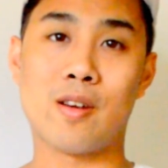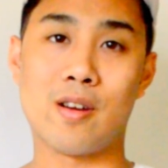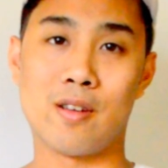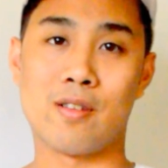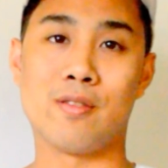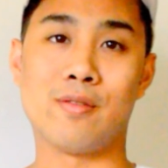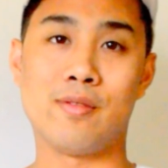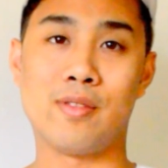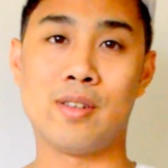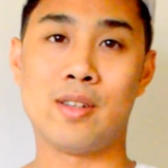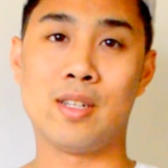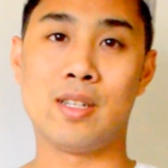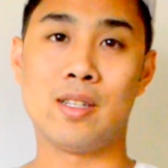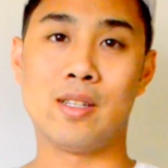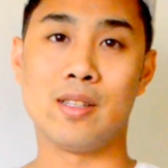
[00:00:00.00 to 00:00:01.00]
of
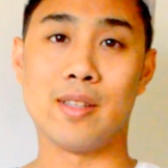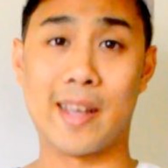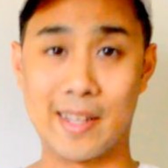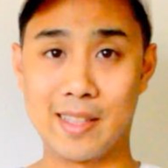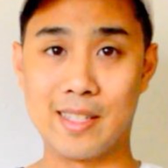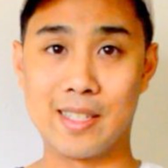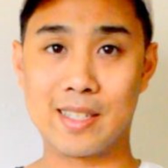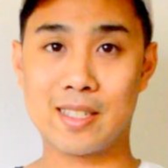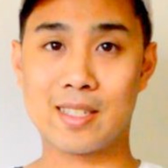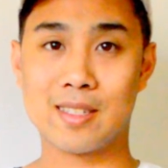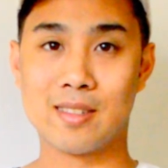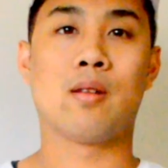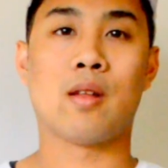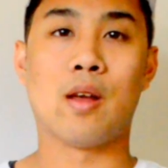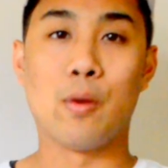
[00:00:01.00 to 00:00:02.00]
light
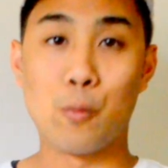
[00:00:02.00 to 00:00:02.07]
leaks.